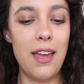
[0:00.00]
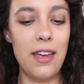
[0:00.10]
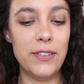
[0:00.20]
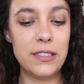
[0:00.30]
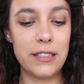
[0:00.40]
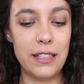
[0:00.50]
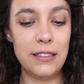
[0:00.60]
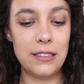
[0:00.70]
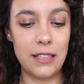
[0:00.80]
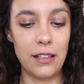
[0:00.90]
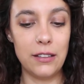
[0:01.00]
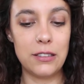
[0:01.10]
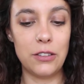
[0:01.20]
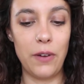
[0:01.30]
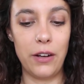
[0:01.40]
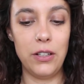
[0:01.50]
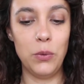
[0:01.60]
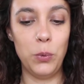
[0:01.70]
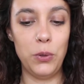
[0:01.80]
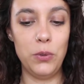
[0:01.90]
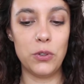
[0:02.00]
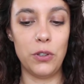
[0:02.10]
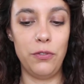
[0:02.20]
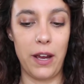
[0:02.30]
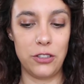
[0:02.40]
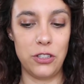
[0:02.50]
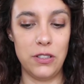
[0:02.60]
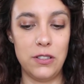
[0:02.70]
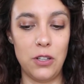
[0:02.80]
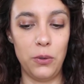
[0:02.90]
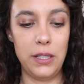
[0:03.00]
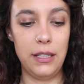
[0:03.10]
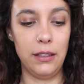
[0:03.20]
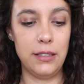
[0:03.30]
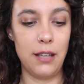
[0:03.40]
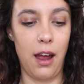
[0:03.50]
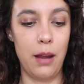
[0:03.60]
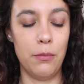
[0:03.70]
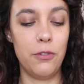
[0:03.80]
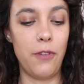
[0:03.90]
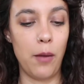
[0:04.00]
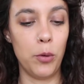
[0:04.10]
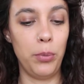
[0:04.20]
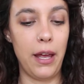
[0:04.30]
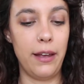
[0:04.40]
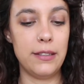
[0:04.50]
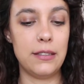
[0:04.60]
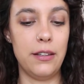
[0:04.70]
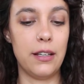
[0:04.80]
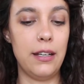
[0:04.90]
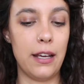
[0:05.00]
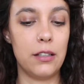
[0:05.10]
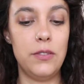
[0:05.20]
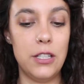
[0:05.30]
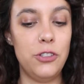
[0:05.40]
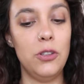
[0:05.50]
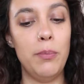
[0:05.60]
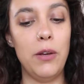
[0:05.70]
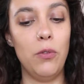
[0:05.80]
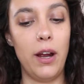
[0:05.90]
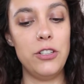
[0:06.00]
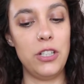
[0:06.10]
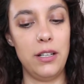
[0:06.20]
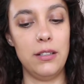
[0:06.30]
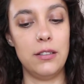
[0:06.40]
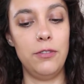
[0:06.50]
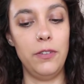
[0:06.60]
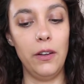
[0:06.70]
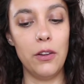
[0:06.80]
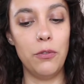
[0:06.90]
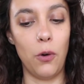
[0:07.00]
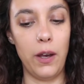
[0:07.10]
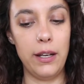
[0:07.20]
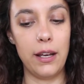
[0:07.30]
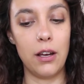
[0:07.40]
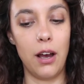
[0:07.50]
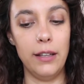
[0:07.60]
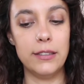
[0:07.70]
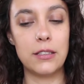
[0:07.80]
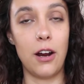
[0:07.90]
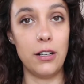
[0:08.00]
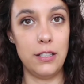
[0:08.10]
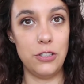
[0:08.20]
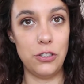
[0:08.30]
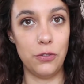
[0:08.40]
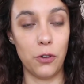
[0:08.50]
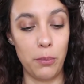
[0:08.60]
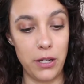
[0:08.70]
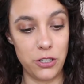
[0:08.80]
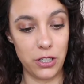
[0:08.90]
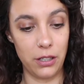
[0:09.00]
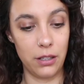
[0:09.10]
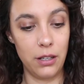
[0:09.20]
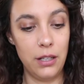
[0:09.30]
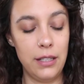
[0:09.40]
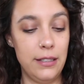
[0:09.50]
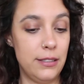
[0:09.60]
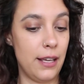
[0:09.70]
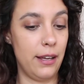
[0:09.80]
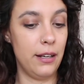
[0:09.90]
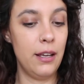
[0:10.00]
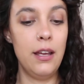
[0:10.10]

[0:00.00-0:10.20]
If skin cells surrounding wounds or infections don't heal in time, fibroblasts in the connective tissue may rush in to fill the void and cause scar tissue formation, he said.